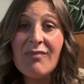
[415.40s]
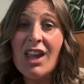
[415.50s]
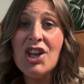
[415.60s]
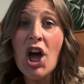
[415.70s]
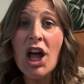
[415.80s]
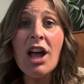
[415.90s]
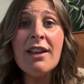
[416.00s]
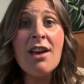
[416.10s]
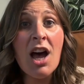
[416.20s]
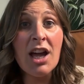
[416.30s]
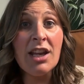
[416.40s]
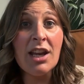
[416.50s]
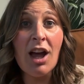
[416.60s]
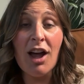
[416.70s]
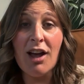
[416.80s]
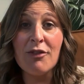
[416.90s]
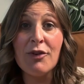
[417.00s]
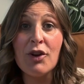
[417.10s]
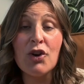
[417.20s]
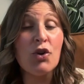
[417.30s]
not a ton
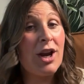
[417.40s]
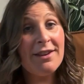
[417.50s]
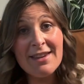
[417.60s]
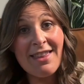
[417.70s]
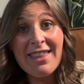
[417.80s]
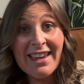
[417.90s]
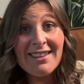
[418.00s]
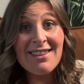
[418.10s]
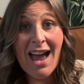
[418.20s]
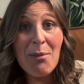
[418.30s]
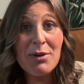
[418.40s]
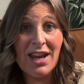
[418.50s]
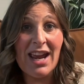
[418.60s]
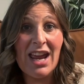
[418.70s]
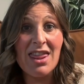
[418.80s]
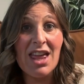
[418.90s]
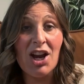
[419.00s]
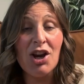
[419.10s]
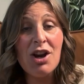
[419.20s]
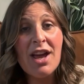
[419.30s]
of crazy things happening in
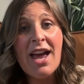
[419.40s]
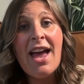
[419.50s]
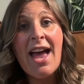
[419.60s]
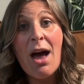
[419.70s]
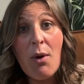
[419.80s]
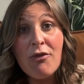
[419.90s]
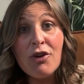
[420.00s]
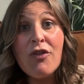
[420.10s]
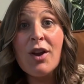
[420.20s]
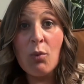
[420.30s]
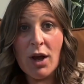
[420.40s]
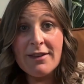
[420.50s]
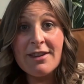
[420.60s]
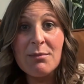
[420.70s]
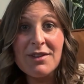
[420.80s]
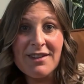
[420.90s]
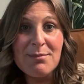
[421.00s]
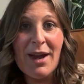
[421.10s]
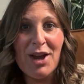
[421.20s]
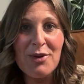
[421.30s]
there. However, there was some
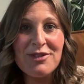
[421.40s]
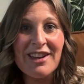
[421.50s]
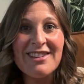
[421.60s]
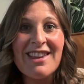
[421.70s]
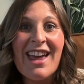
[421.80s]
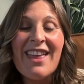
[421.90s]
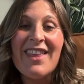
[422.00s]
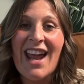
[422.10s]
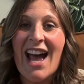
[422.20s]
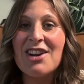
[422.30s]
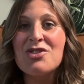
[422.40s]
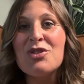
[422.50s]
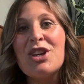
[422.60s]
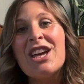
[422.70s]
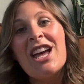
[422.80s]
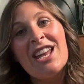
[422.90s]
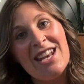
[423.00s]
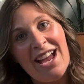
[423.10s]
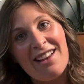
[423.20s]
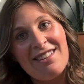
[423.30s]
dysbiosis that actually
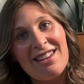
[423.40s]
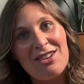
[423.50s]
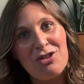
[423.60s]
connected